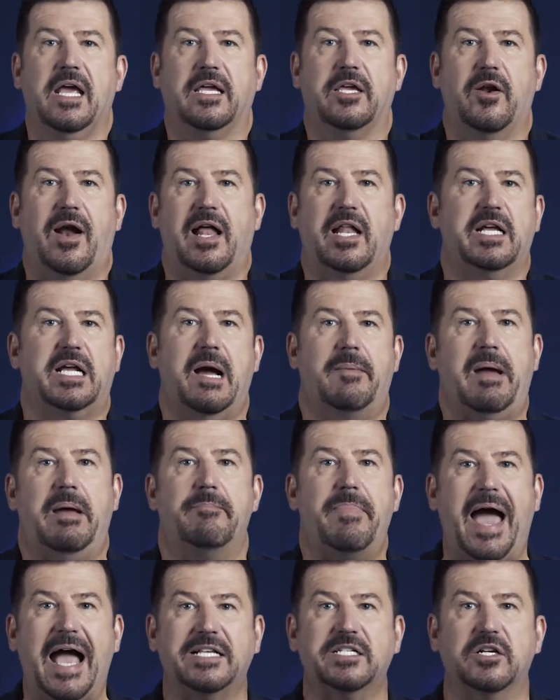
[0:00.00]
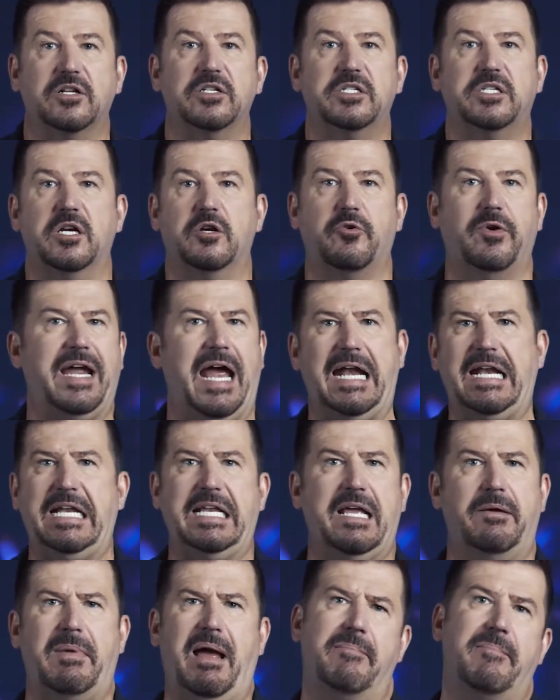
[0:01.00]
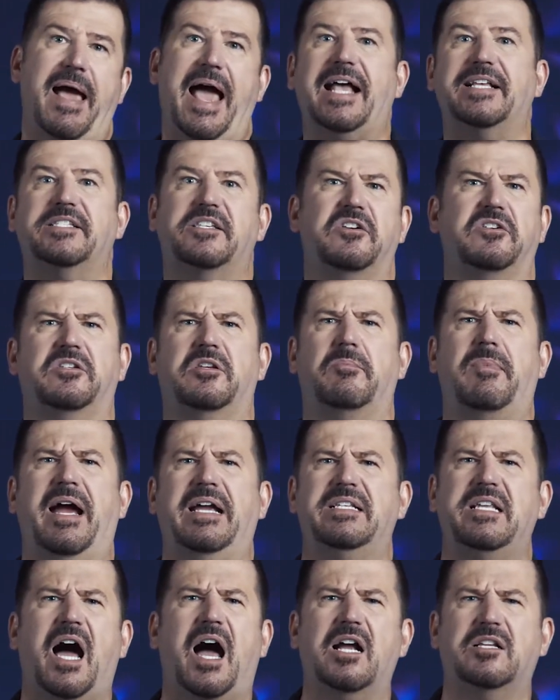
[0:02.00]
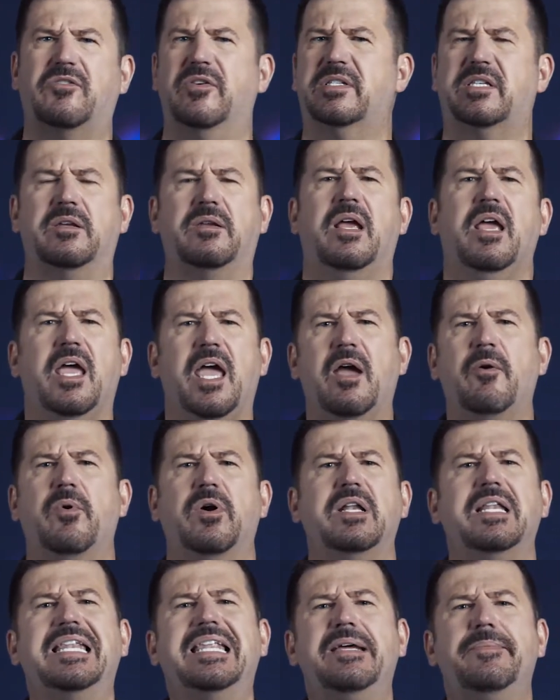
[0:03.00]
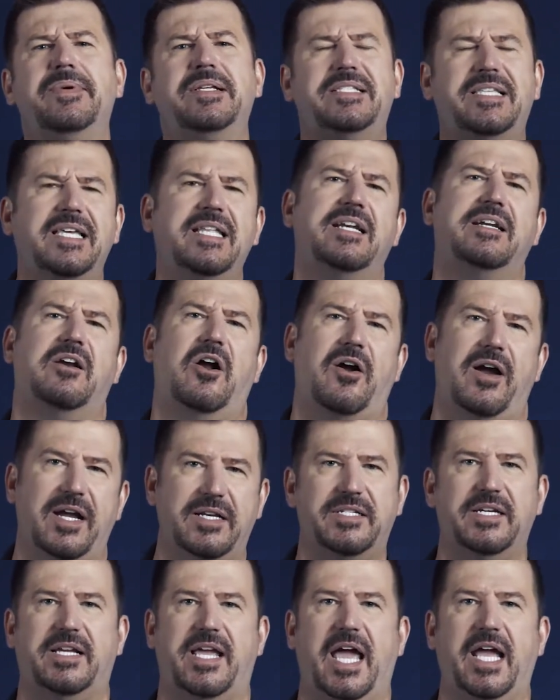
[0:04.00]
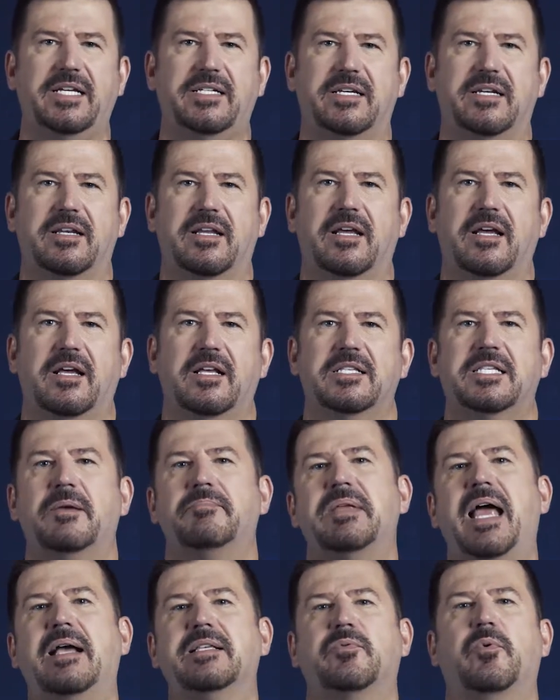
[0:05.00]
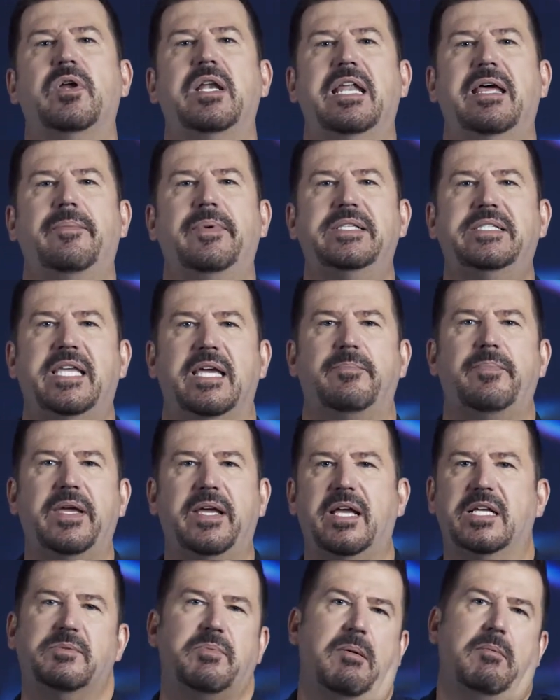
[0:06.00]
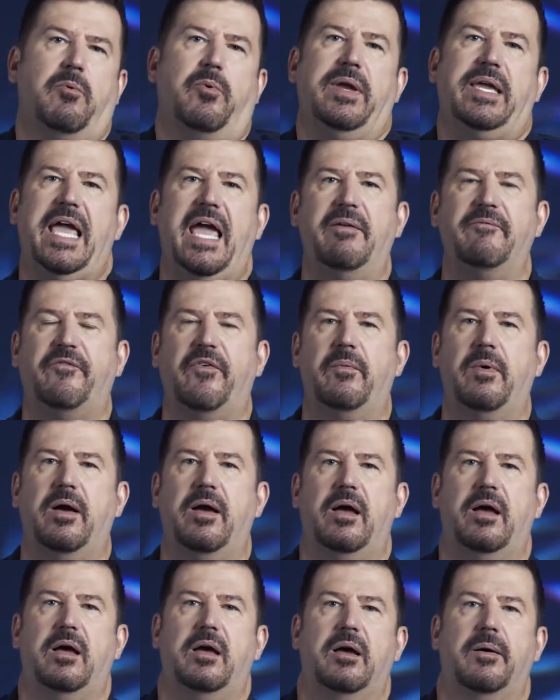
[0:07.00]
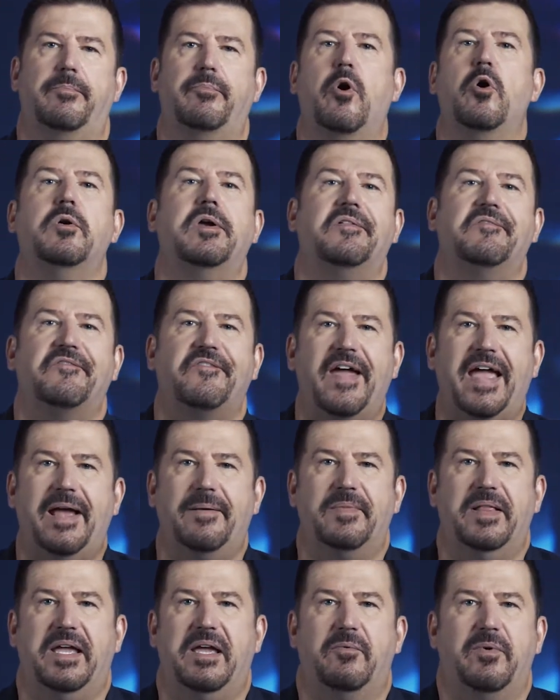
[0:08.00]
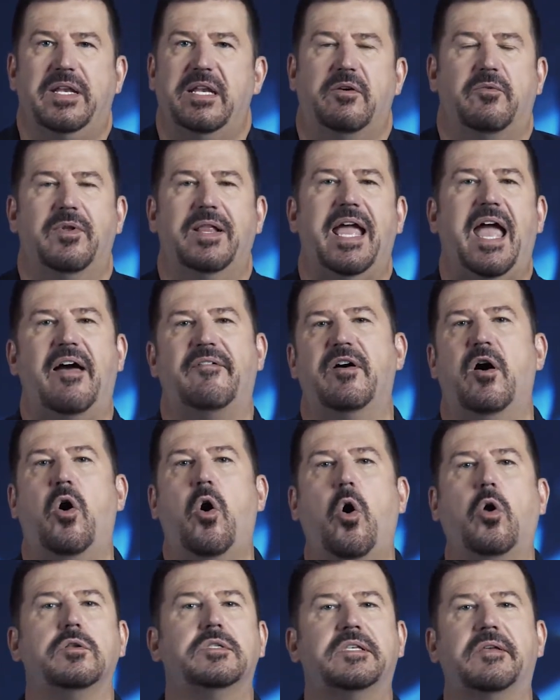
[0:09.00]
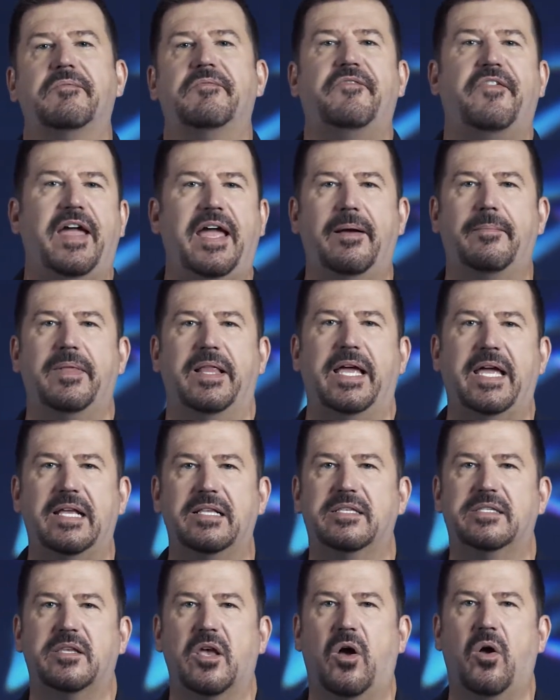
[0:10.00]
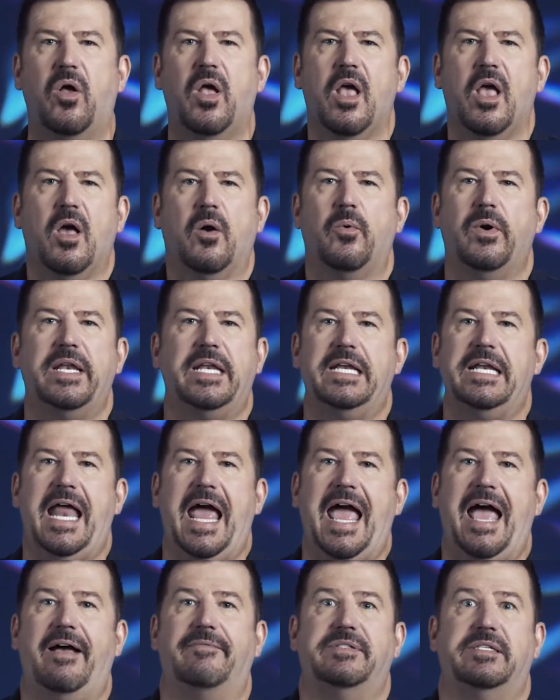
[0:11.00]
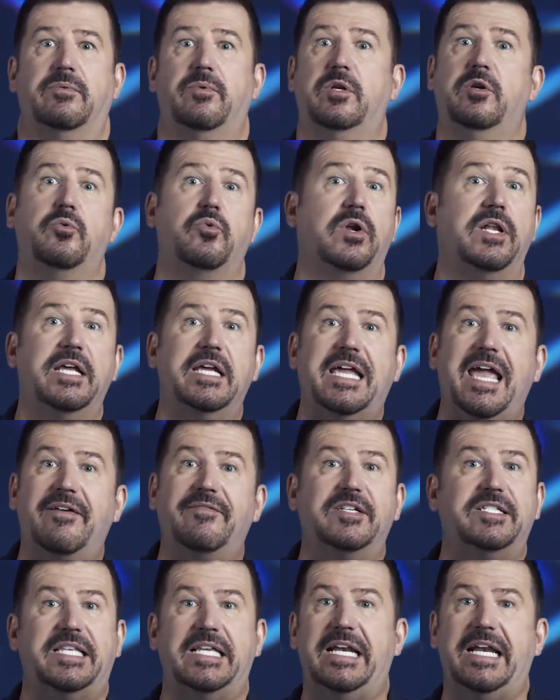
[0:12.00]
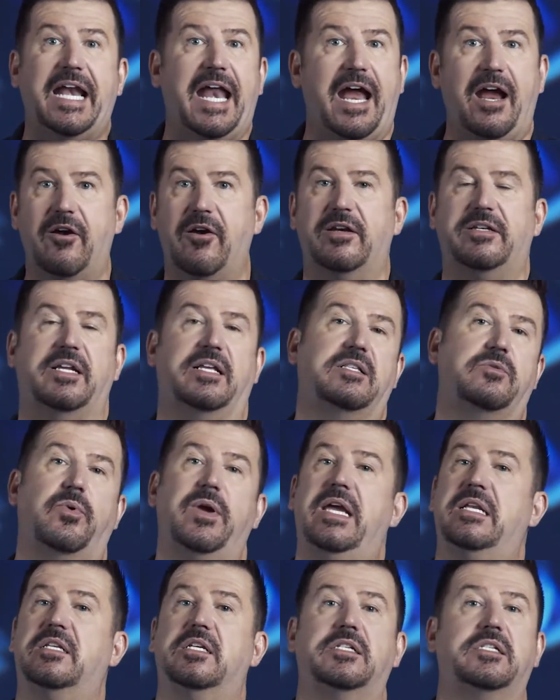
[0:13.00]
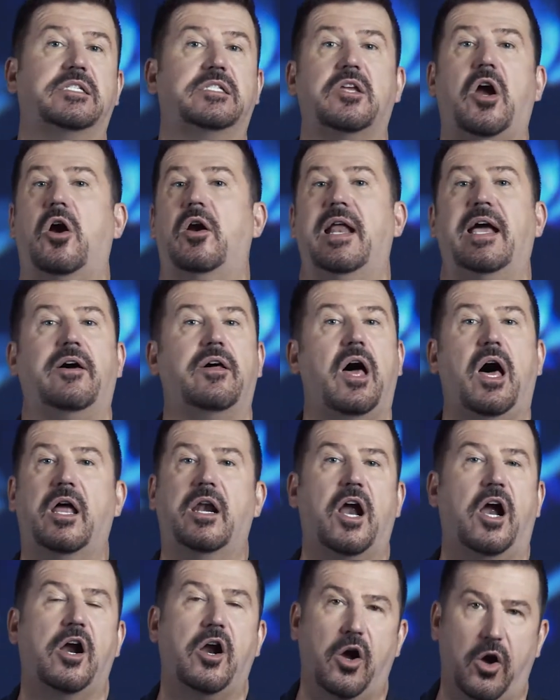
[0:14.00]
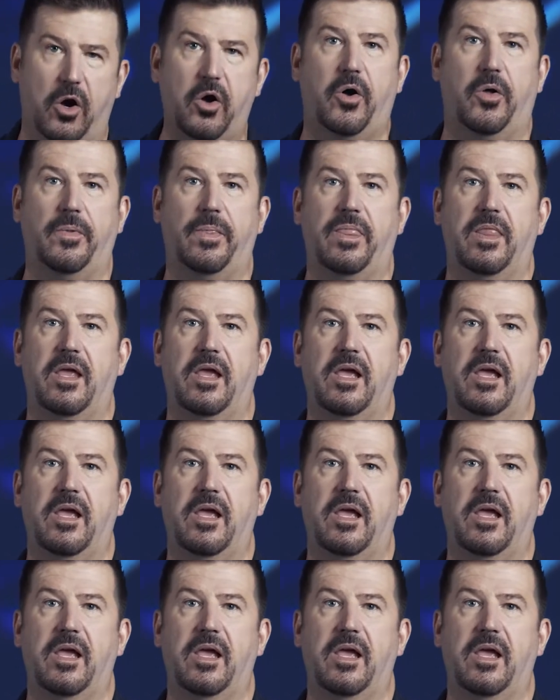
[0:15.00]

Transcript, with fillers: you know I only got my bachelor's degree, I didn't get my master's or my doctorate, and, and we're limited in our education. Sometimes we're limited because maybe we came from a, a broken family and we didn't really have a wholesome family, and so we didn't have someone who really gave us an inheritance. We had to start out on our own.